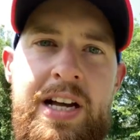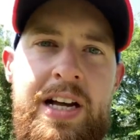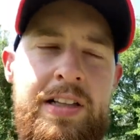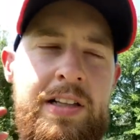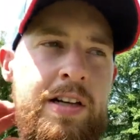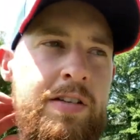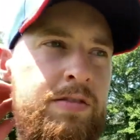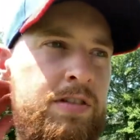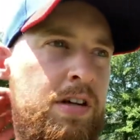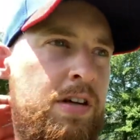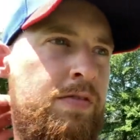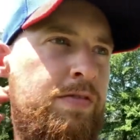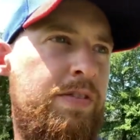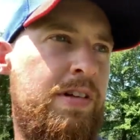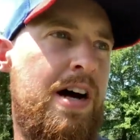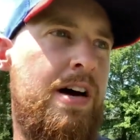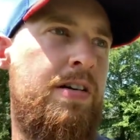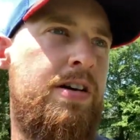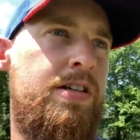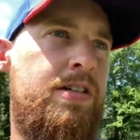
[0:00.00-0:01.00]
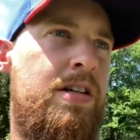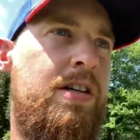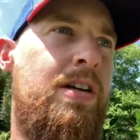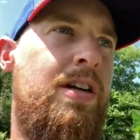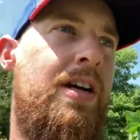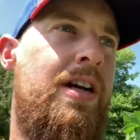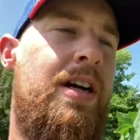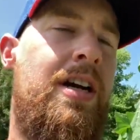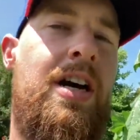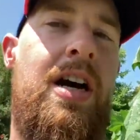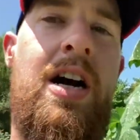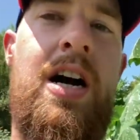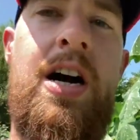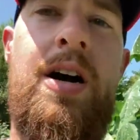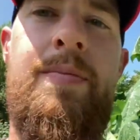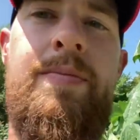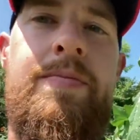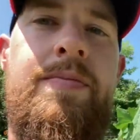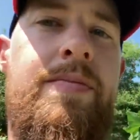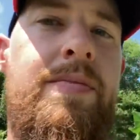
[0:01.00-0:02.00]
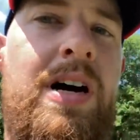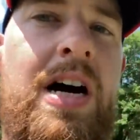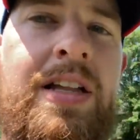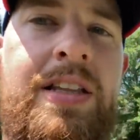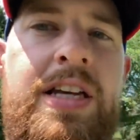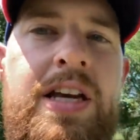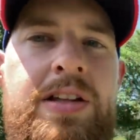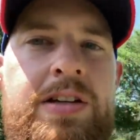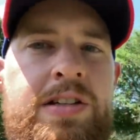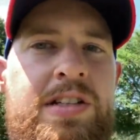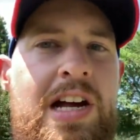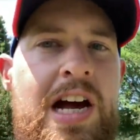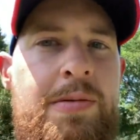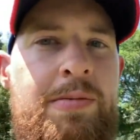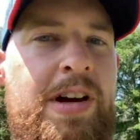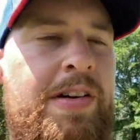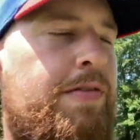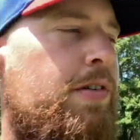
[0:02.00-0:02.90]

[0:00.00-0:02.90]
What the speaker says: I love sunflowers. On the other side, we have